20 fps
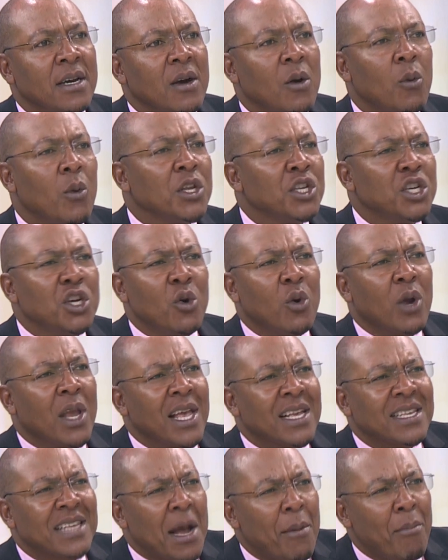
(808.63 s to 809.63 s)
Wanjiku
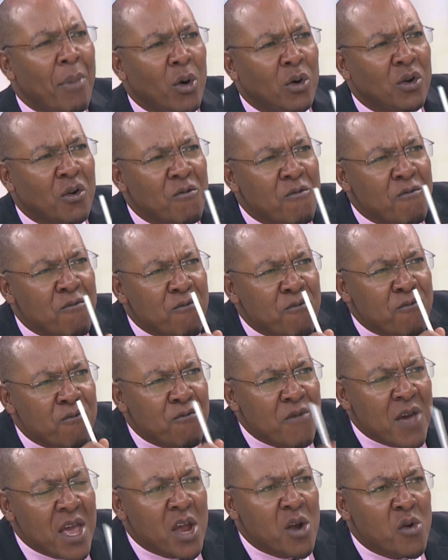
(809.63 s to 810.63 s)
cares about
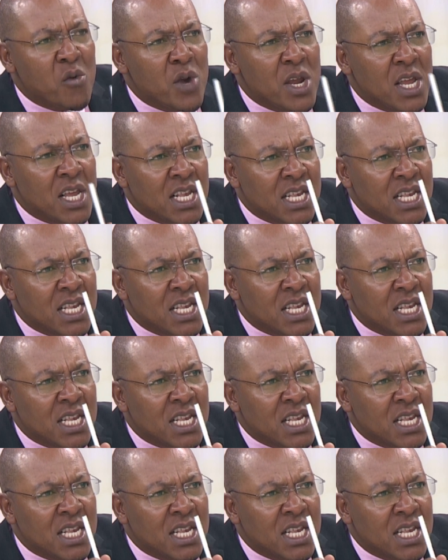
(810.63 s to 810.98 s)
very